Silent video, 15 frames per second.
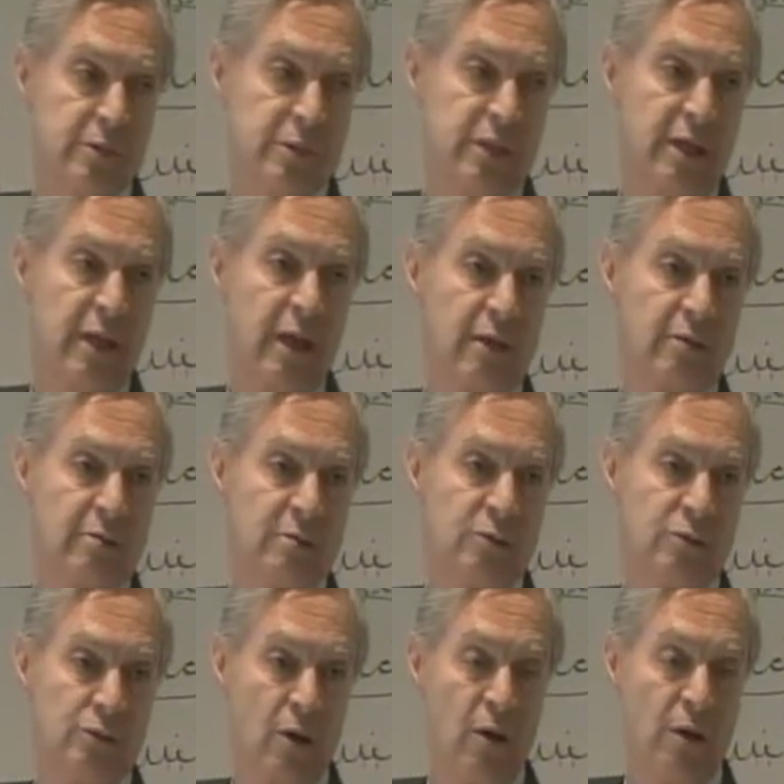Is it
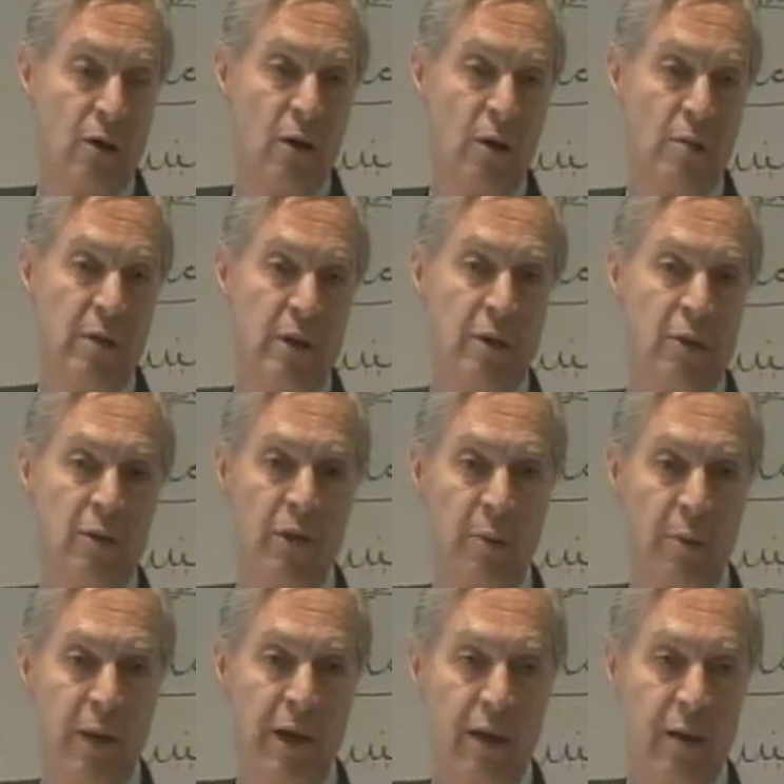a strong economy or
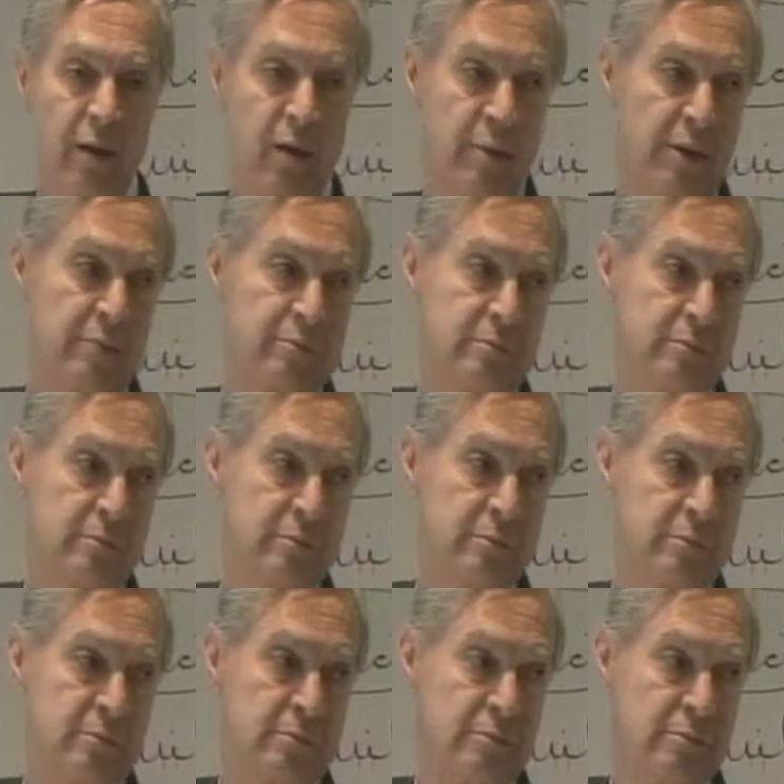a weak economy?
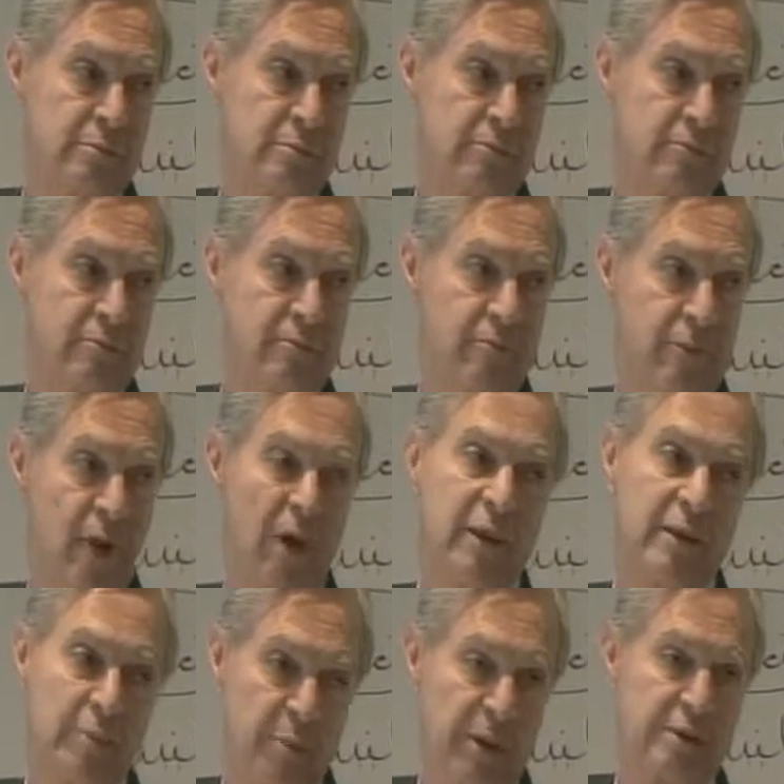
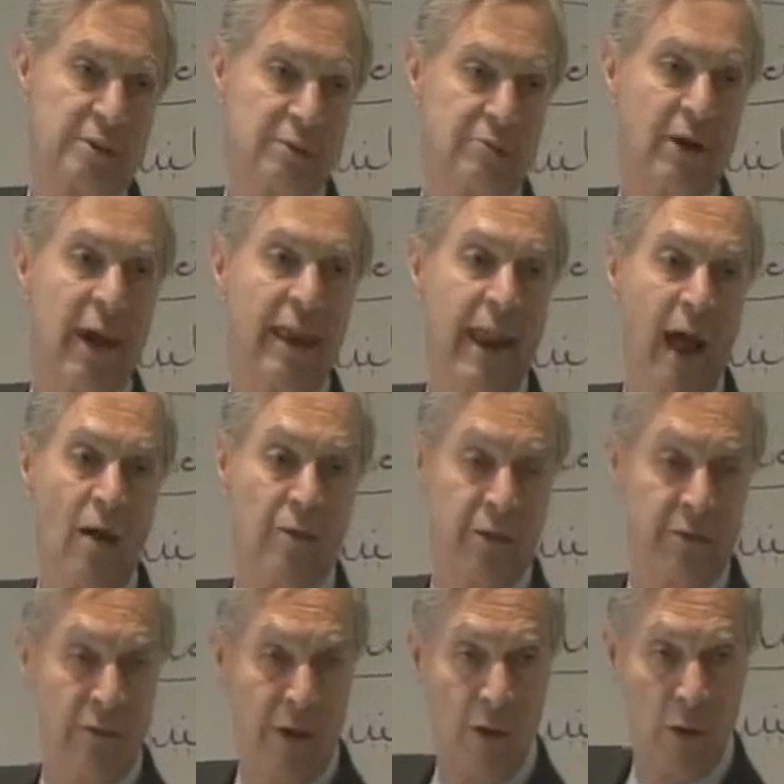It depends. Right now,
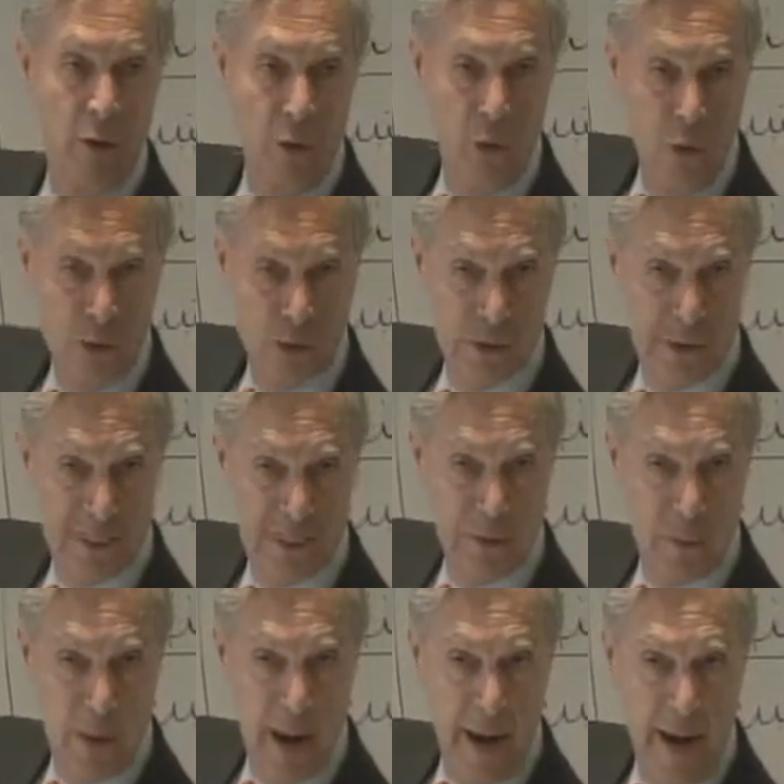if I use
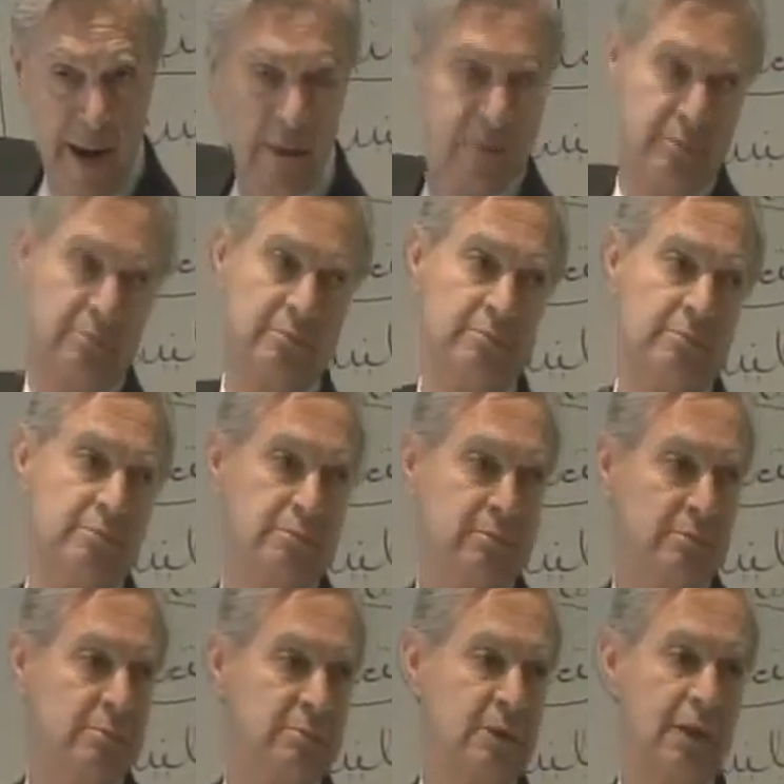this one,
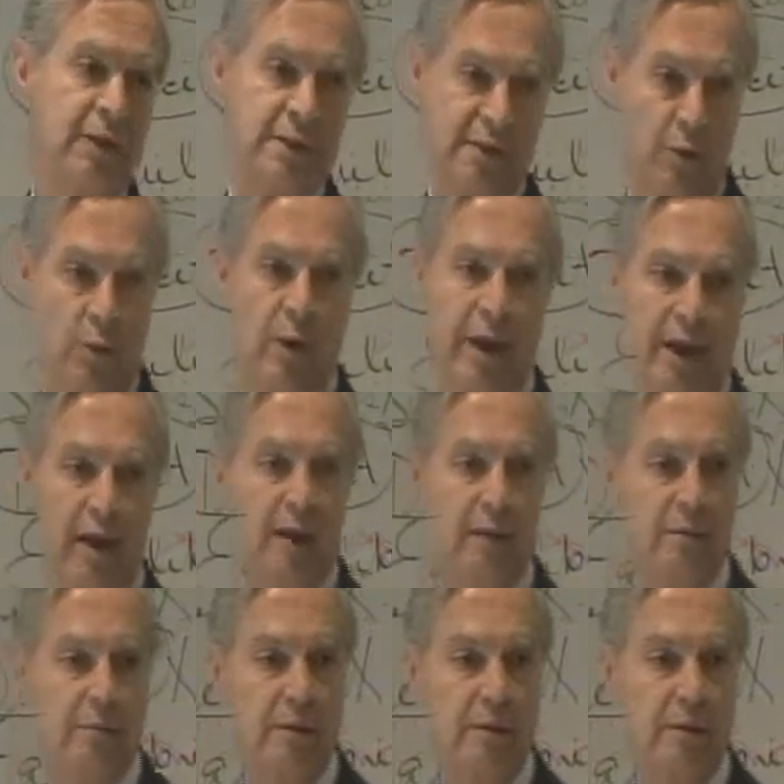it is a weak